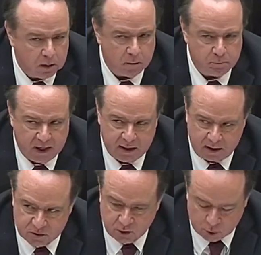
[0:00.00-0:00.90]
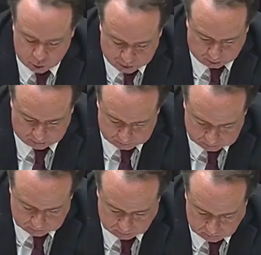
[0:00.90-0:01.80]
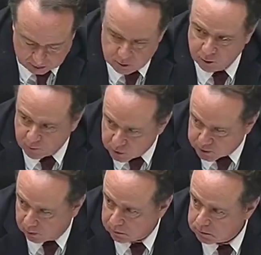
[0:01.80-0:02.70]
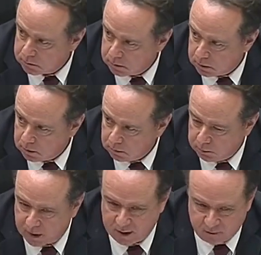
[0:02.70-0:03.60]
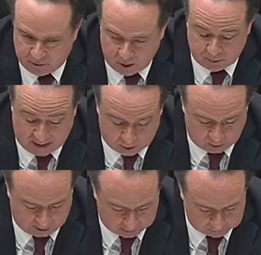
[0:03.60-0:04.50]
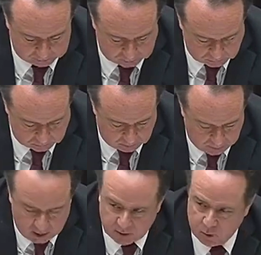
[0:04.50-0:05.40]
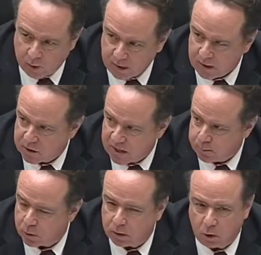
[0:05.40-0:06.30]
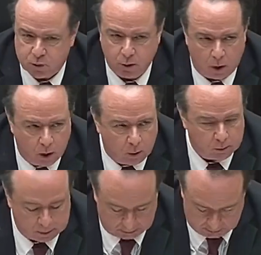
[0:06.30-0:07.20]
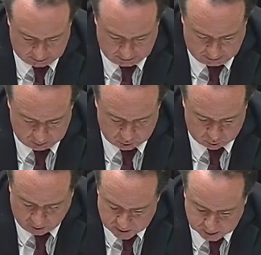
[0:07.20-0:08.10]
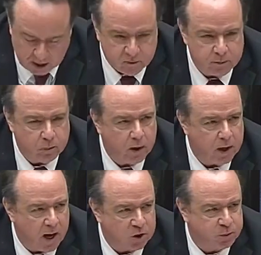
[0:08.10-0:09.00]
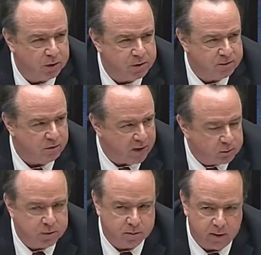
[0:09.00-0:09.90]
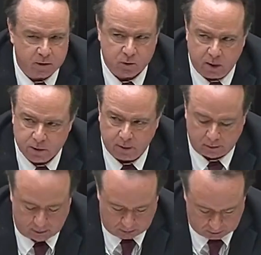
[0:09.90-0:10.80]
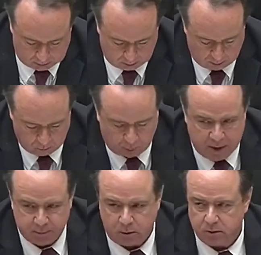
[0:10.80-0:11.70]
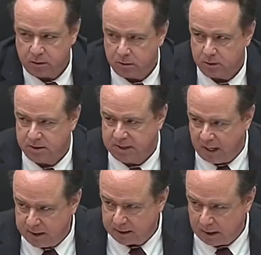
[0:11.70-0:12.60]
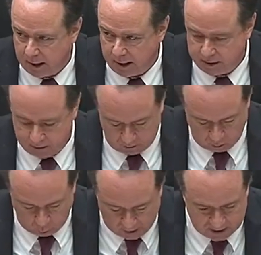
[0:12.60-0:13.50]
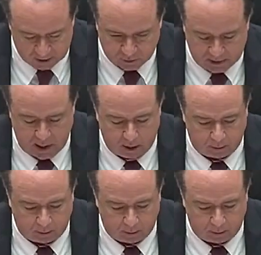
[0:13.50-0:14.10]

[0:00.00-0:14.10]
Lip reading: made institutional, universal, but in a very bad way. And if you want an example closer to home, try the government-run hospitals of the Veterans Administration, where people die in line waiting for care.